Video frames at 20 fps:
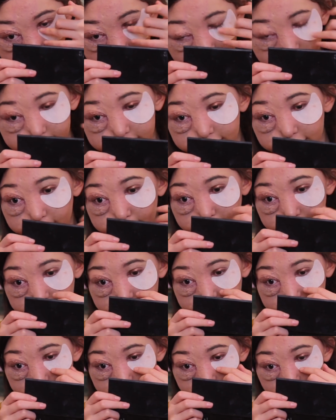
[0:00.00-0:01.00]
I'm just going to put
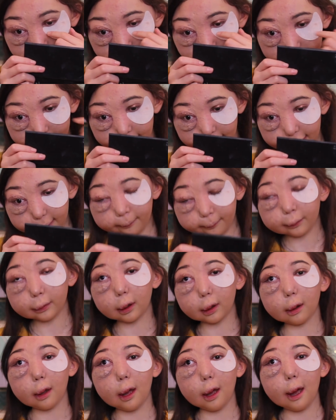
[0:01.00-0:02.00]
it there lightly.
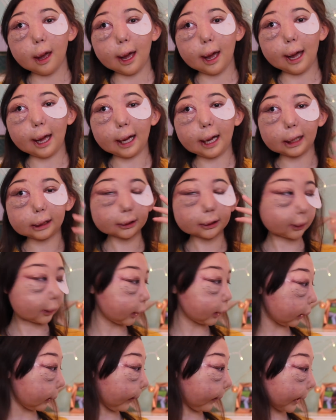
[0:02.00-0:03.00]
And
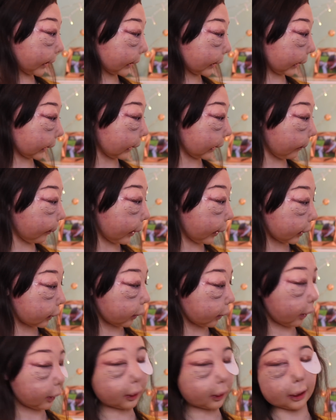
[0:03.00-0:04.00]
you basically put
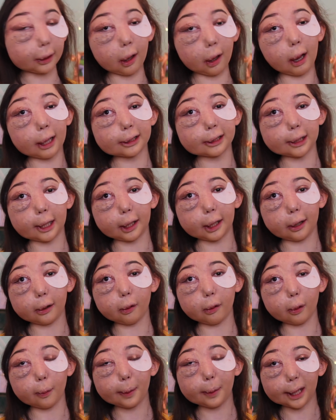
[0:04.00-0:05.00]
on an eyeshadow
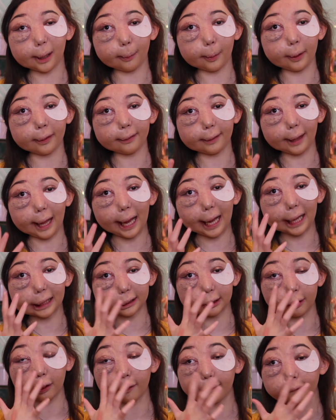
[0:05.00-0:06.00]
or a pigment that has
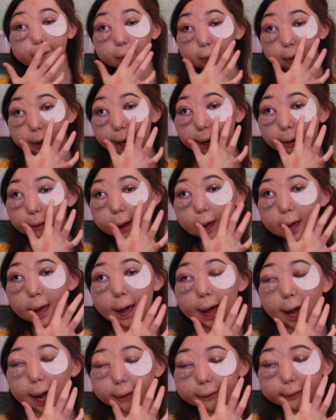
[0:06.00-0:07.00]
a lot of fallout,
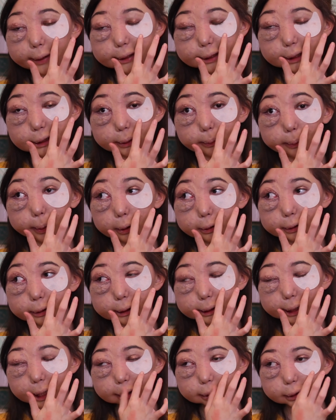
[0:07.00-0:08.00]
and this is supposed
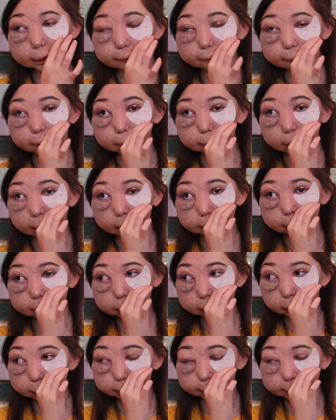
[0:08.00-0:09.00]
to catch the fallout,
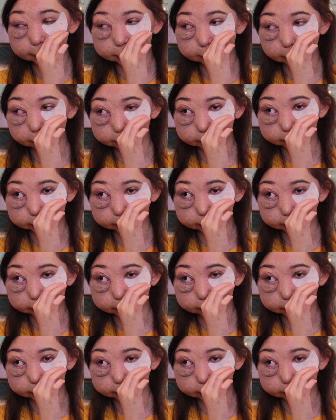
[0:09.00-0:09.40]
so we shall